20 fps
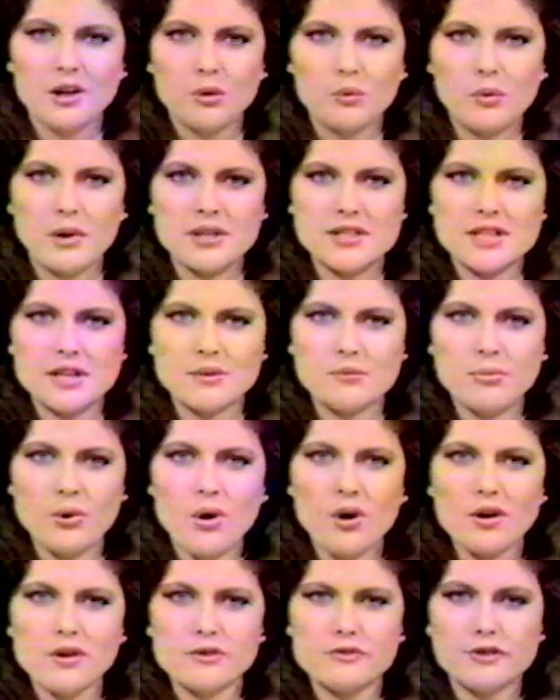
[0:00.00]
What's
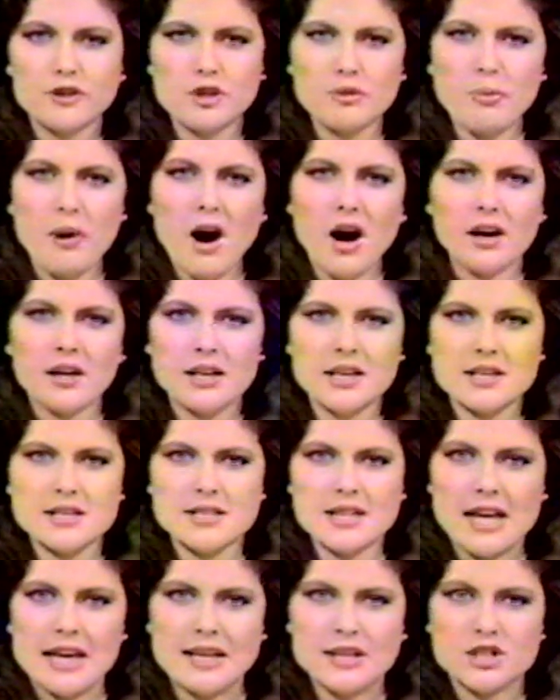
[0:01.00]
important for the party
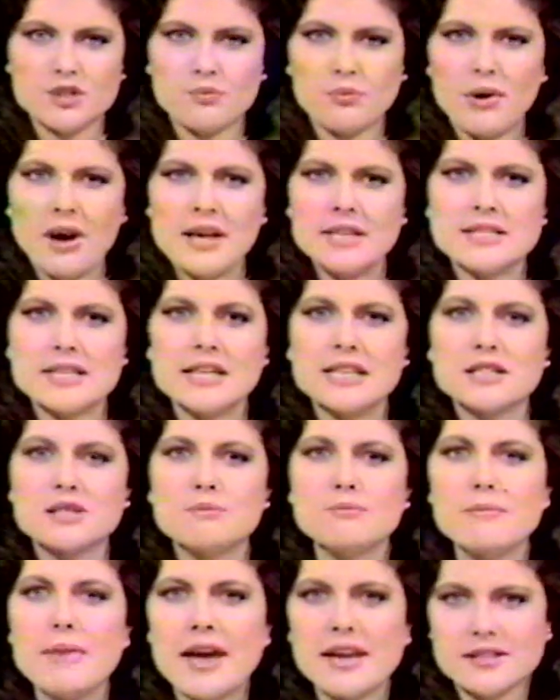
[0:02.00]
is that it spreads its
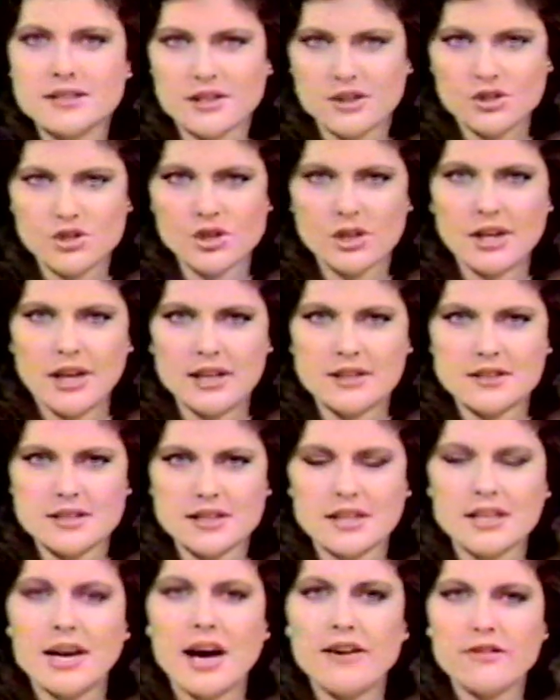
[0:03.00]
message
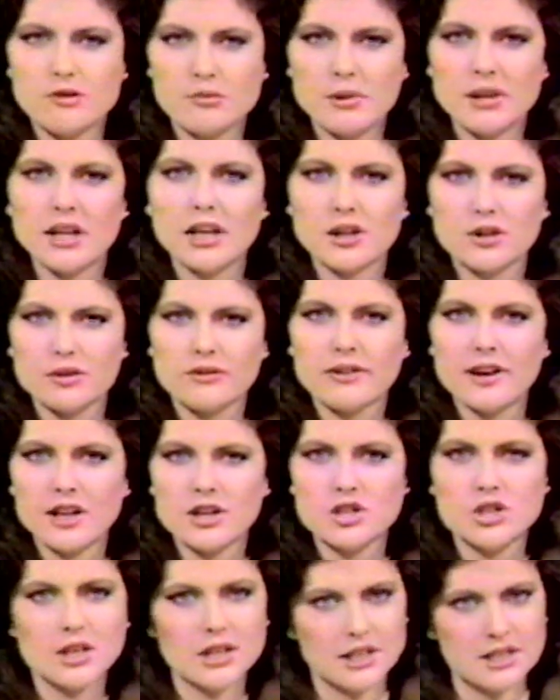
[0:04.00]
against government
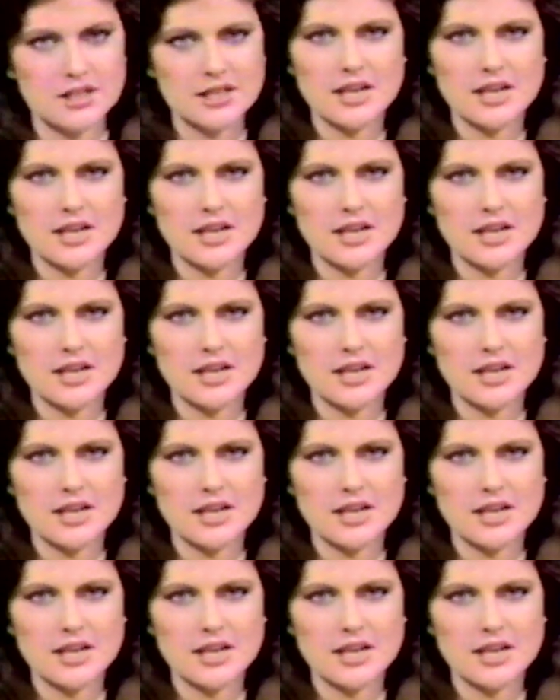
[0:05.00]
intervention, it